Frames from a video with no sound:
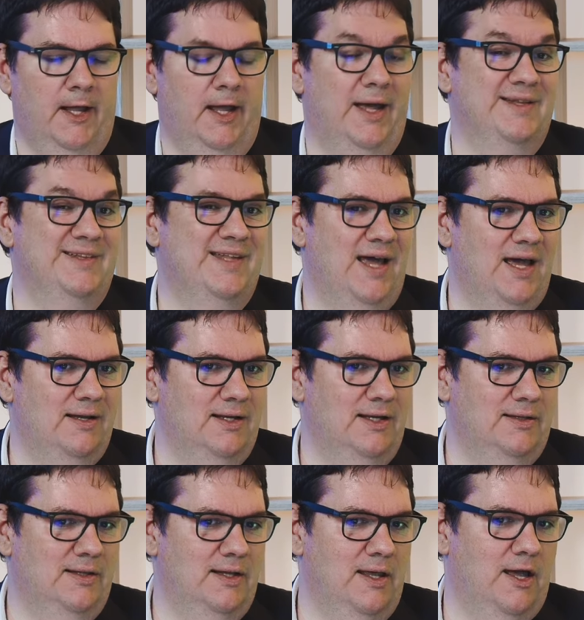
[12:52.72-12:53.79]
And then
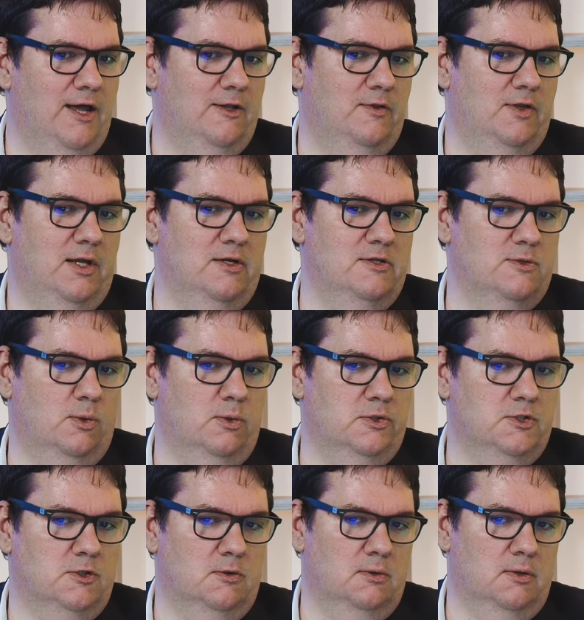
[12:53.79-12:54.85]
in the end, there is
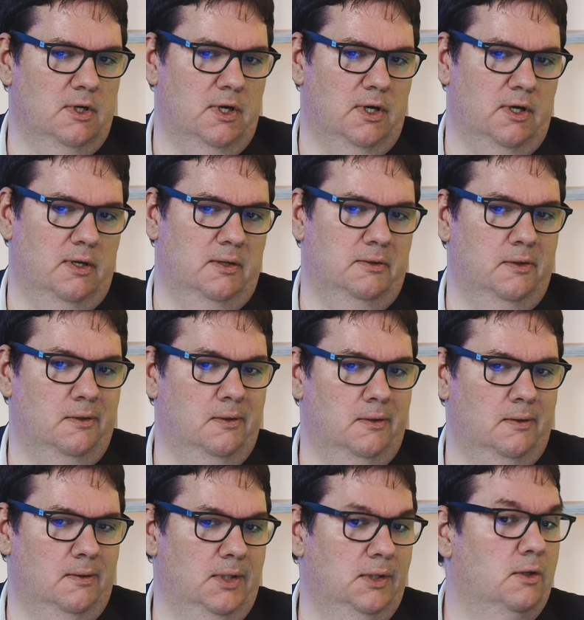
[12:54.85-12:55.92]
also
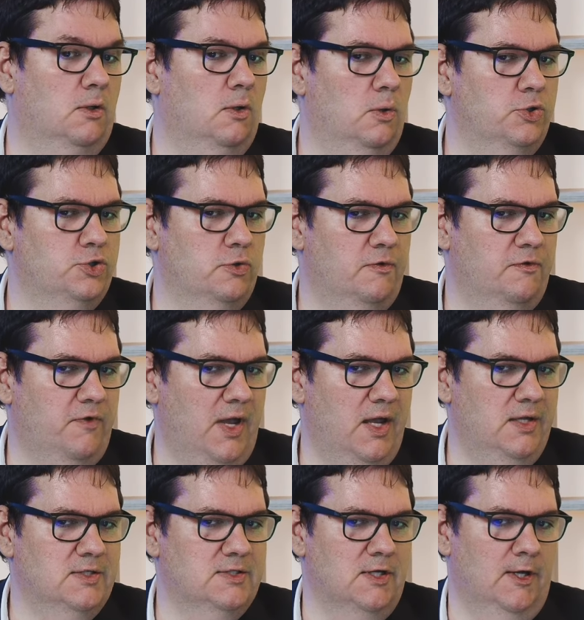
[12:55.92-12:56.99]
in the closure
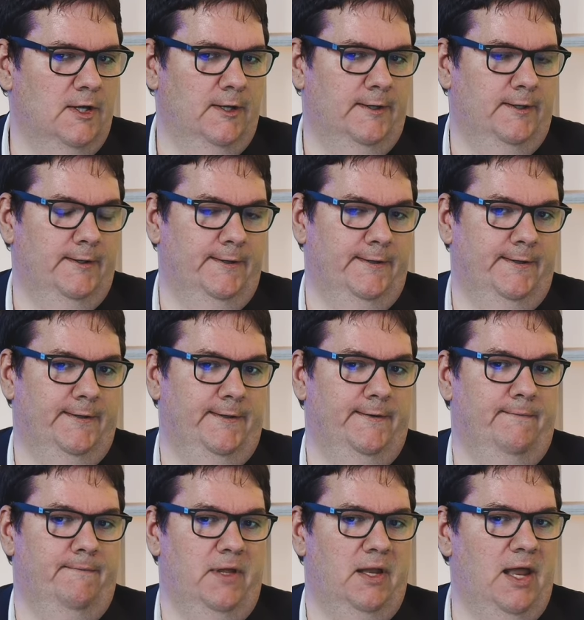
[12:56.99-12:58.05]
phase,
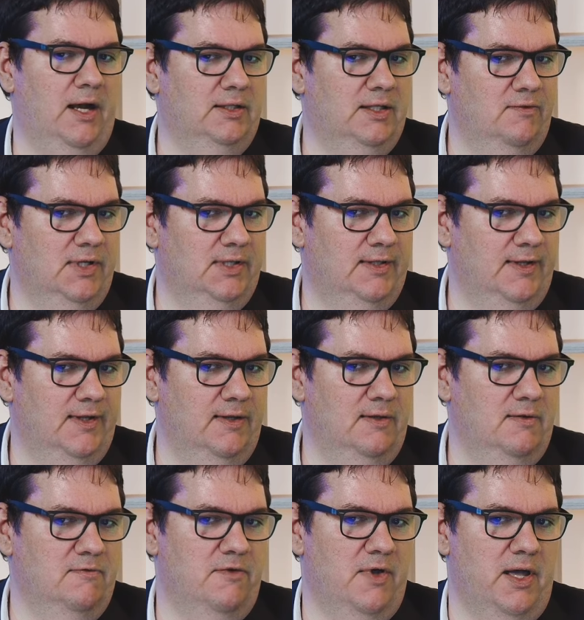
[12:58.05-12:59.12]
an
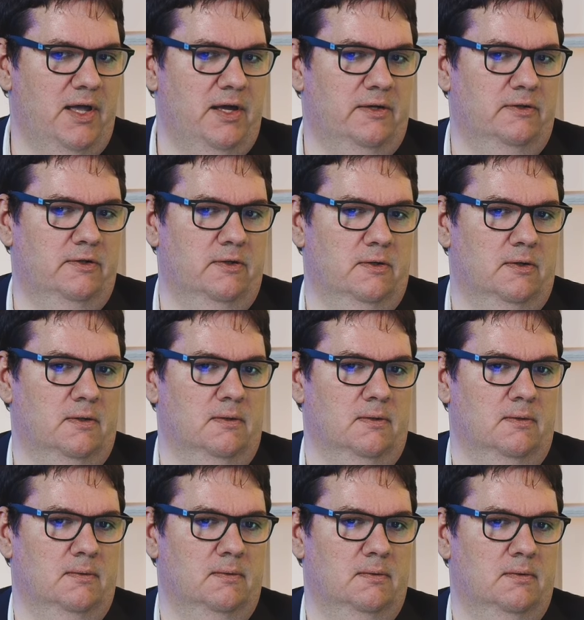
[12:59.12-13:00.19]
activity where the
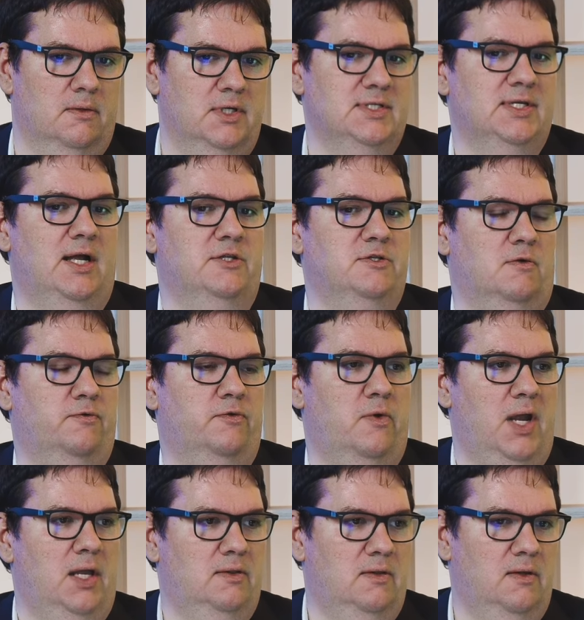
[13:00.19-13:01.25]
results of the
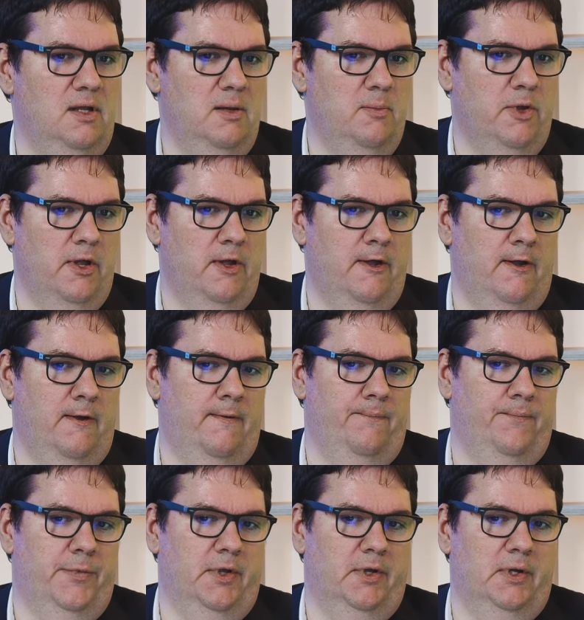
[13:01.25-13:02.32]
red team
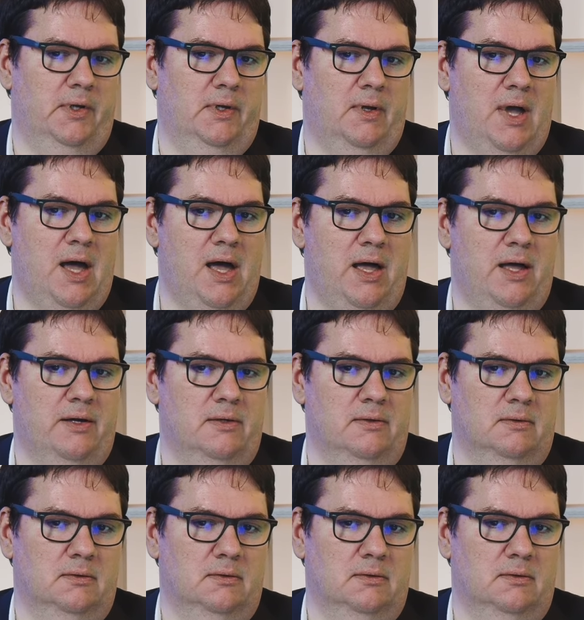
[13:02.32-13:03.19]
are